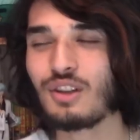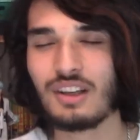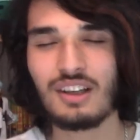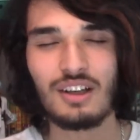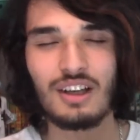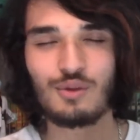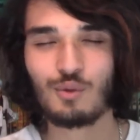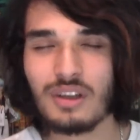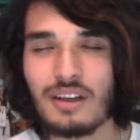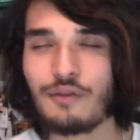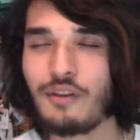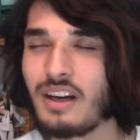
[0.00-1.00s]
it's
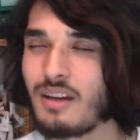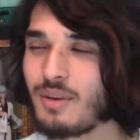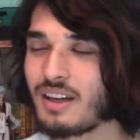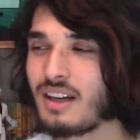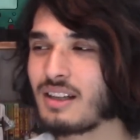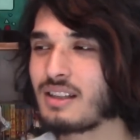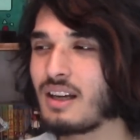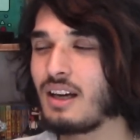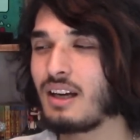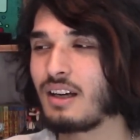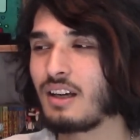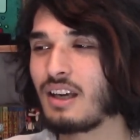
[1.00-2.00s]
really funny because
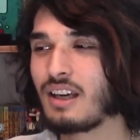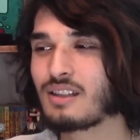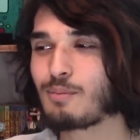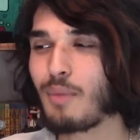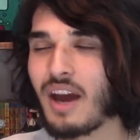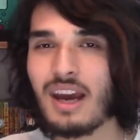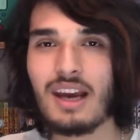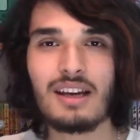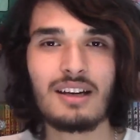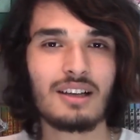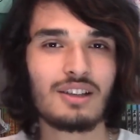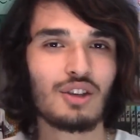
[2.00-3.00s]
It's
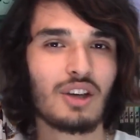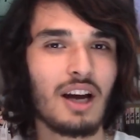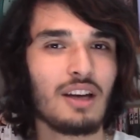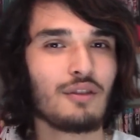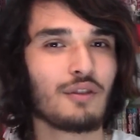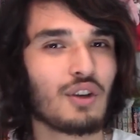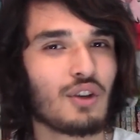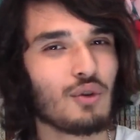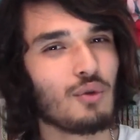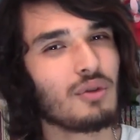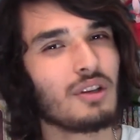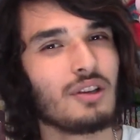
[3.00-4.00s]
made to kind of
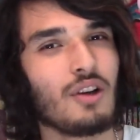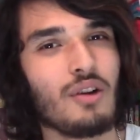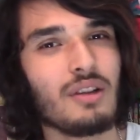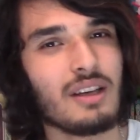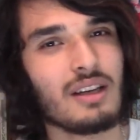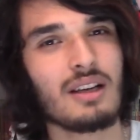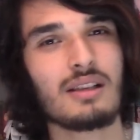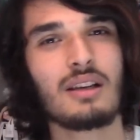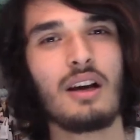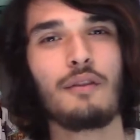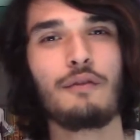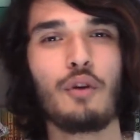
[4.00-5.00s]
cure the loneliness
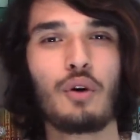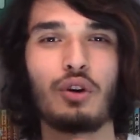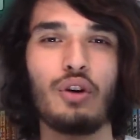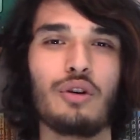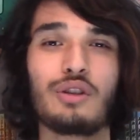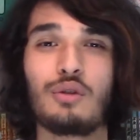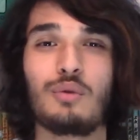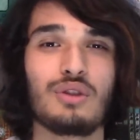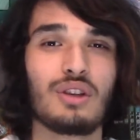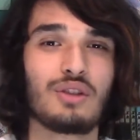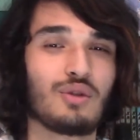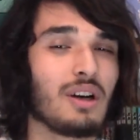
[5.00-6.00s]
for girls who are
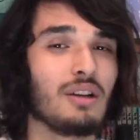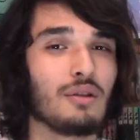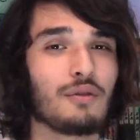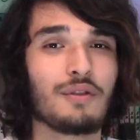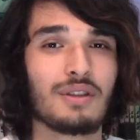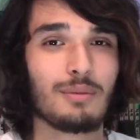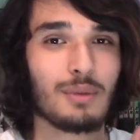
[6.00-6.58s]
just trying to look for some